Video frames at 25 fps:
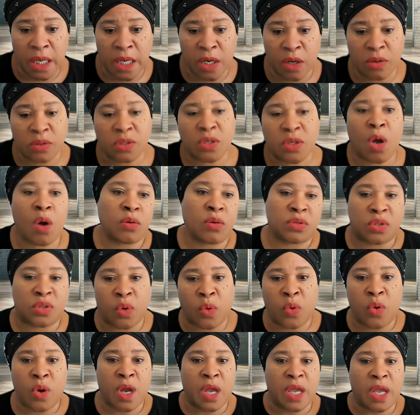and he goes, oh,
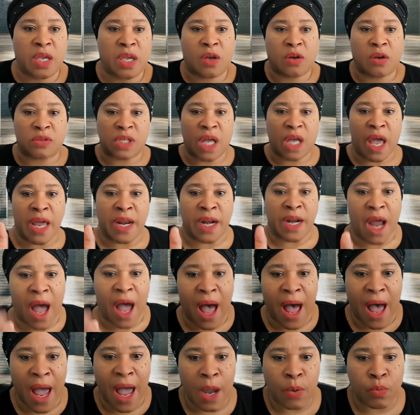so he goes, and
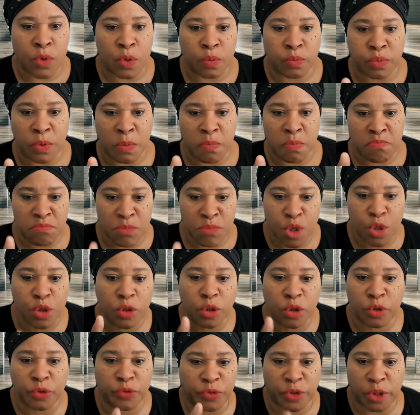I will
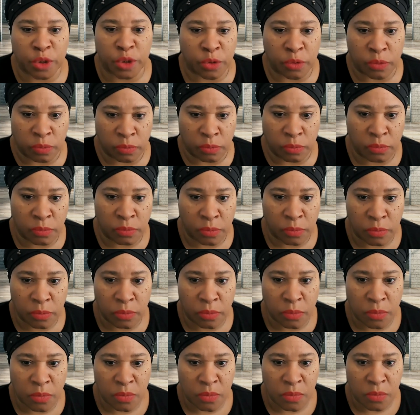remove you.
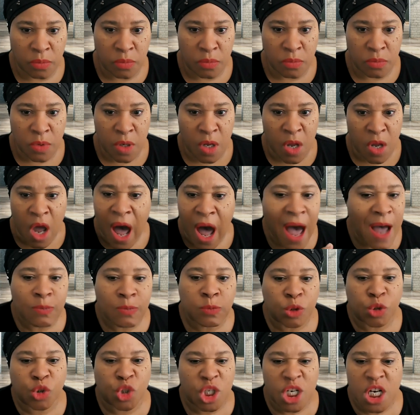I
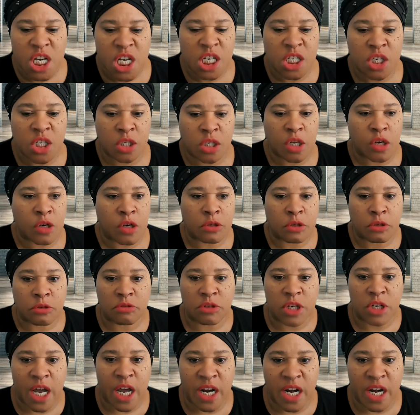will change the whole
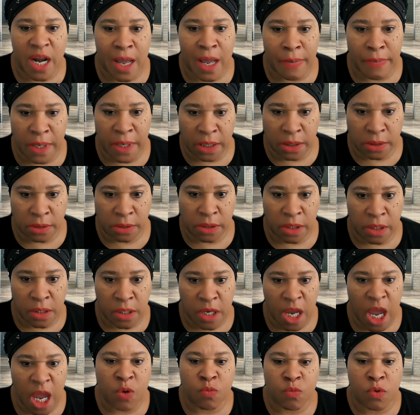dynamics
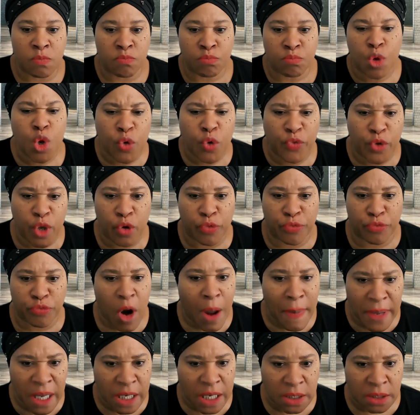and remove you
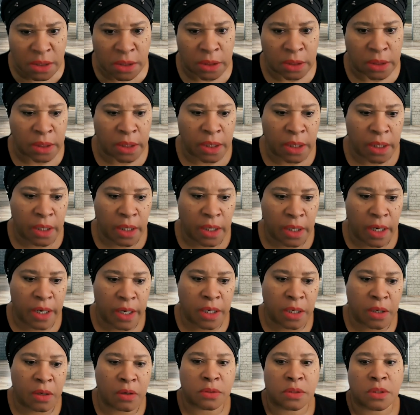from it.
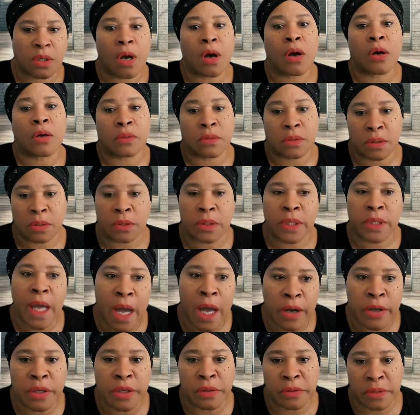And he goes, oh, so
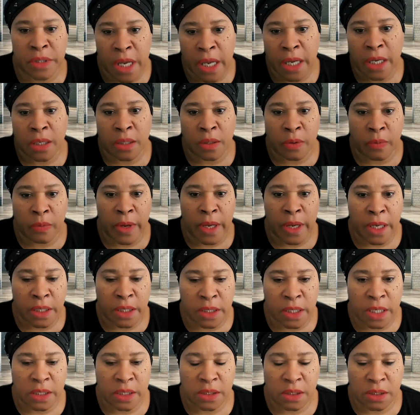now you're taking away a
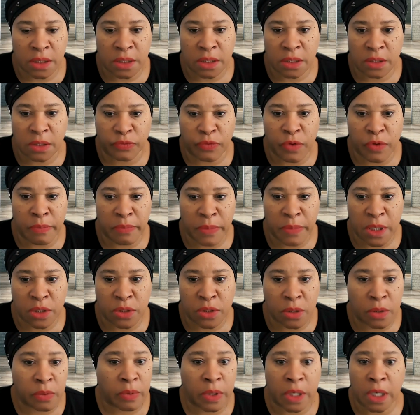dust disk from me
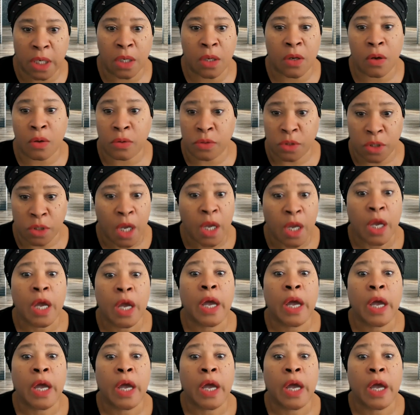too. And he goes,